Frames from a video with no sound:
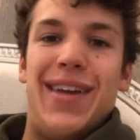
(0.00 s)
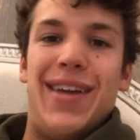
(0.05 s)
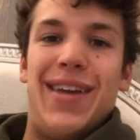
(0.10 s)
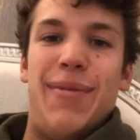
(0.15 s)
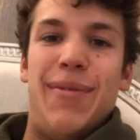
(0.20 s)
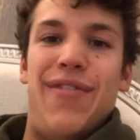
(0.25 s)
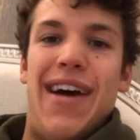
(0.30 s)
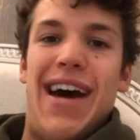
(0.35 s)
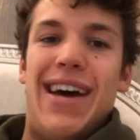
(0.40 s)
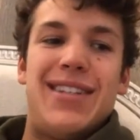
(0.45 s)

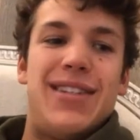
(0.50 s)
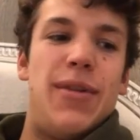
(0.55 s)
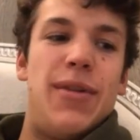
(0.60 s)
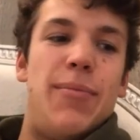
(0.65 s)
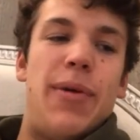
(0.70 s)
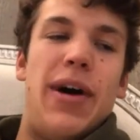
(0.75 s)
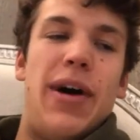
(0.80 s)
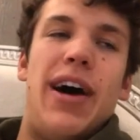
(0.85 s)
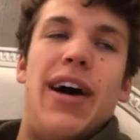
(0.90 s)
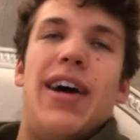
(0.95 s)
Be
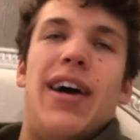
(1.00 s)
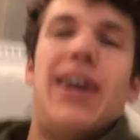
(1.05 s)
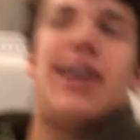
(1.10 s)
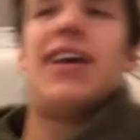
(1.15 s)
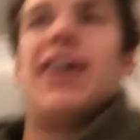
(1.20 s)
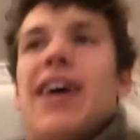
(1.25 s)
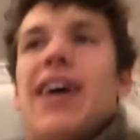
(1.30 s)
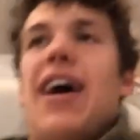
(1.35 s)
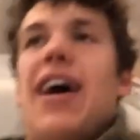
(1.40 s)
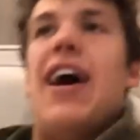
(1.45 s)
faster, but
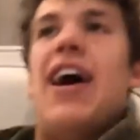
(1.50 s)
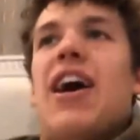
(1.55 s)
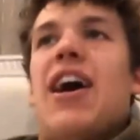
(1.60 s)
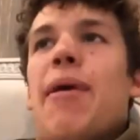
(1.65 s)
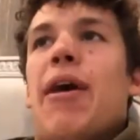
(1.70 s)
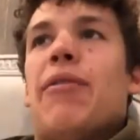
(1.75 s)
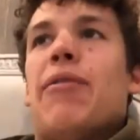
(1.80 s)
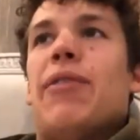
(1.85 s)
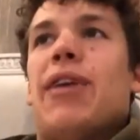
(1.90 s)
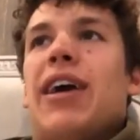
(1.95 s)

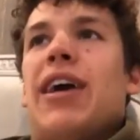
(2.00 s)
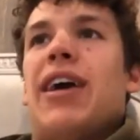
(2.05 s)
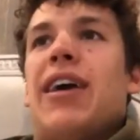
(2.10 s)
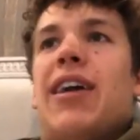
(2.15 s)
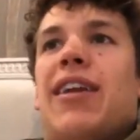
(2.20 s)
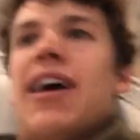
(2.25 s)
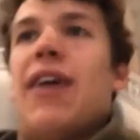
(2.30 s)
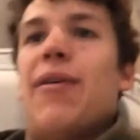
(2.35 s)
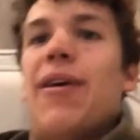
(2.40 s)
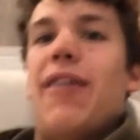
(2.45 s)
um, I
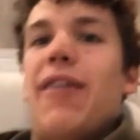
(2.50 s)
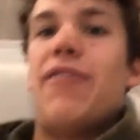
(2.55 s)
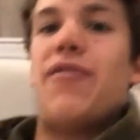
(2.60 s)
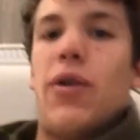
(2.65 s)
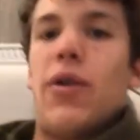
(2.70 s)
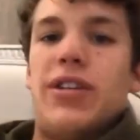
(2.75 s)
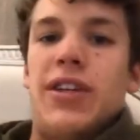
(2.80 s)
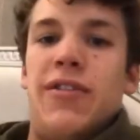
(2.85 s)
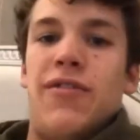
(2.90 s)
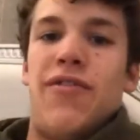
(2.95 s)
ran I ran
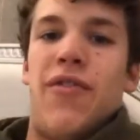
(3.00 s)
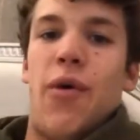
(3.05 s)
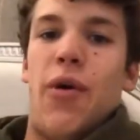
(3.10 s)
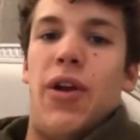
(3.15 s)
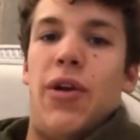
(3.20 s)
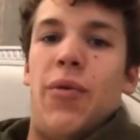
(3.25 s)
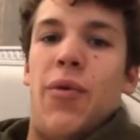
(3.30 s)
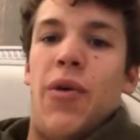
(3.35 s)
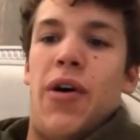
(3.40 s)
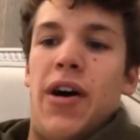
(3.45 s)
fourteen
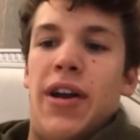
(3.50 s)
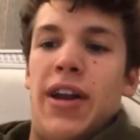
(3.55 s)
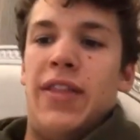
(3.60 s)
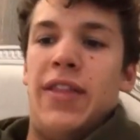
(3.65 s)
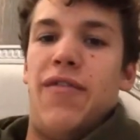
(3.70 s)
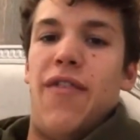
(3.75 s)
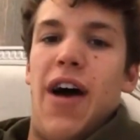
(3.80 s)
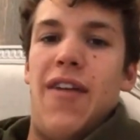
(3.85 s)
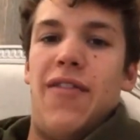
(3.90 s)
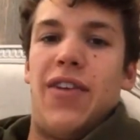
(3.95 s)
forty-one in the
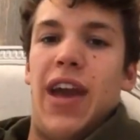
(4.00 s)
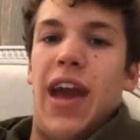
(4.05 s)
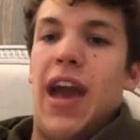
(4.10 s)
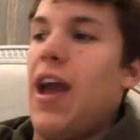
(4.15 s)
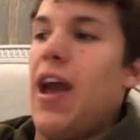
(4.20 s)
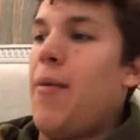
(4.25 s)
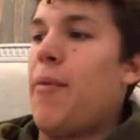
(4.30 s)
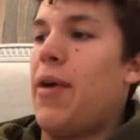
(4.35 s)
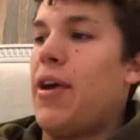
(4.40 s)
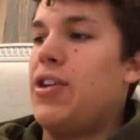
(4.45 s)
five
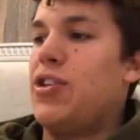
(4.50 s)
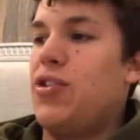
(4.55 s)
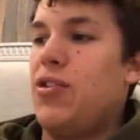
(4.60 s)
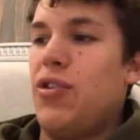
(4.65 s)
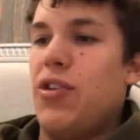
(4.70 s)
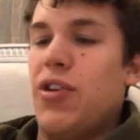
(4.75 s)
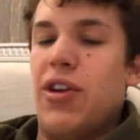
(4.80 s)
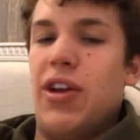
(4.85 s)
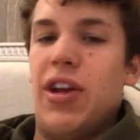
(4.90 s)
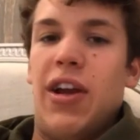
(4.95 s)
K my
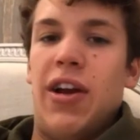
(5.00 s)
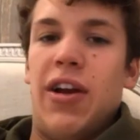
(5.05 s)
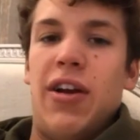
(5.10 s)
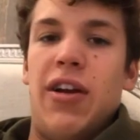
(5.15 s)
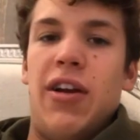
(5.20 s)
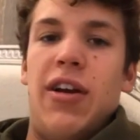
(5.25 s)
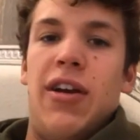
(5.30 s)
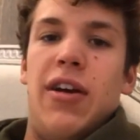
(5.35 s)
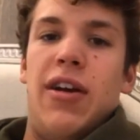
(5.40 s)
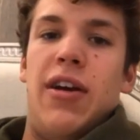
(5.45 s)
junior
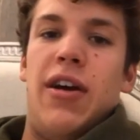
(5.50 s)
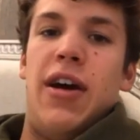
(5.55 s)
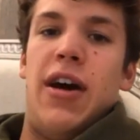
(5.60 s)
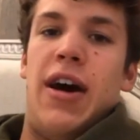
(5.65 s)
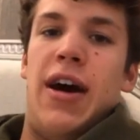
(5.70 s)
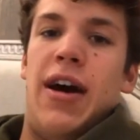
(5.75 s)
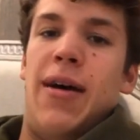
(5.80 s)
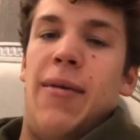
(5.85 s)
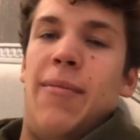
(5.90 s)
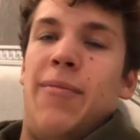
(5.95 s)
year,
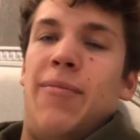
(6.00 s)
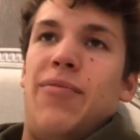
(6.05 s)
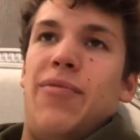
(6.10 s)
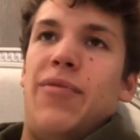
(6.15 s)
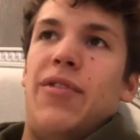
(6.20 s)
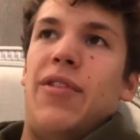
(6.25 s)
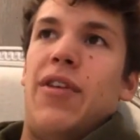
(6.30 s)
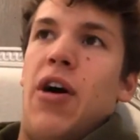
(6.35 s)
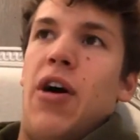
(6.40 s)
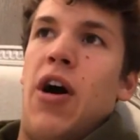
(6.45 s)
um,
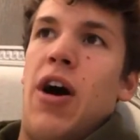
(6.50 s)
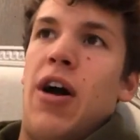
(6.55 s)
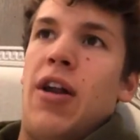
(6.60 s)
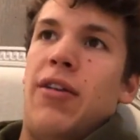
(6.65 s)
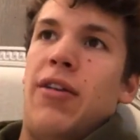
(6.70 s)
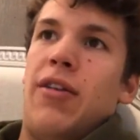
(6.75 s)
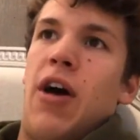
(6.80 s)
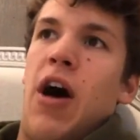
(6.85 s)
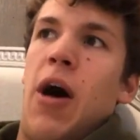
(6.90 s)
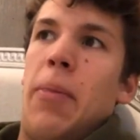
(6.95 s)

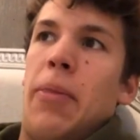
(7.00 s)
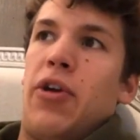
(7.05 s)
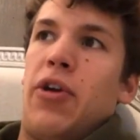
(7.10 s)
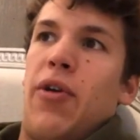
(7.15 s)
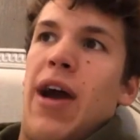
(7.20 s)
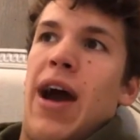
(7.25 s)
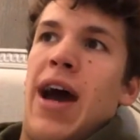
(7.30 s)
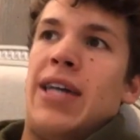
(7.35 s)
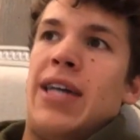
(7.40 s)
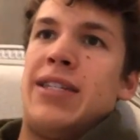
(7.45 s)
on on the
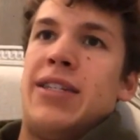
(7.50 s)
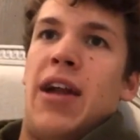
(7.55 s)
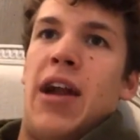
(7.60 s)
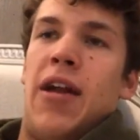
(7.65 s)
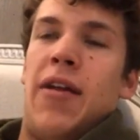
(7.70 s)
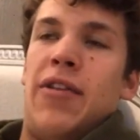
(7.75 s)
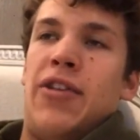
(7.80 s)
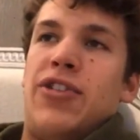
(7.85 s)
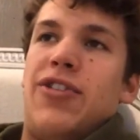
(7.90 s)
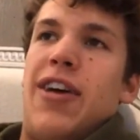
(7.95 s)
grass, not
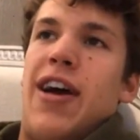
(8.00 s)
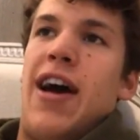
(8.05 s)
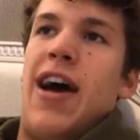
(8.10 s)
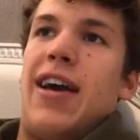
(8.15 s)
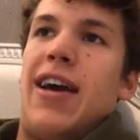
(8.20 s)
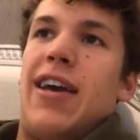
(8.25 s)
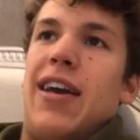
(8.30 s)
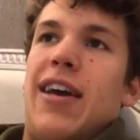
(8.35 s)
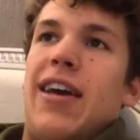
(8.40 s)
on the track.